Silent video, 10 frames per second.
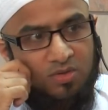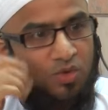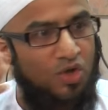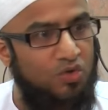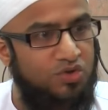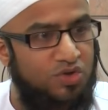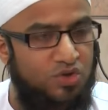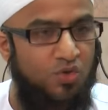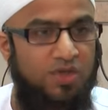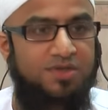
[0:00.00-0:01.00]
We go to the
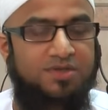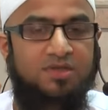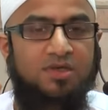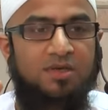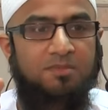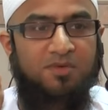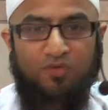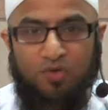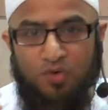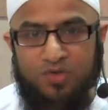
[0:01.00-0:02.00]
toilet.
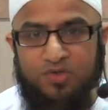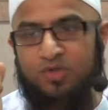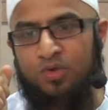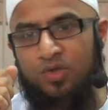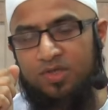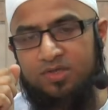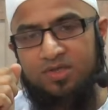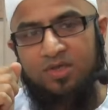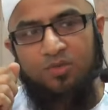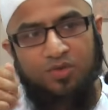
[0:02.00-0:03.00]
Before going to the toilet,
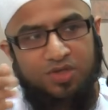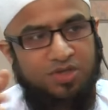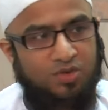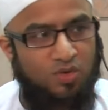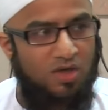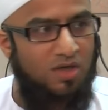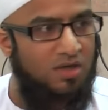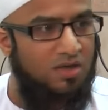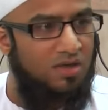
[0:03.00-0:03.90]
we read the dua.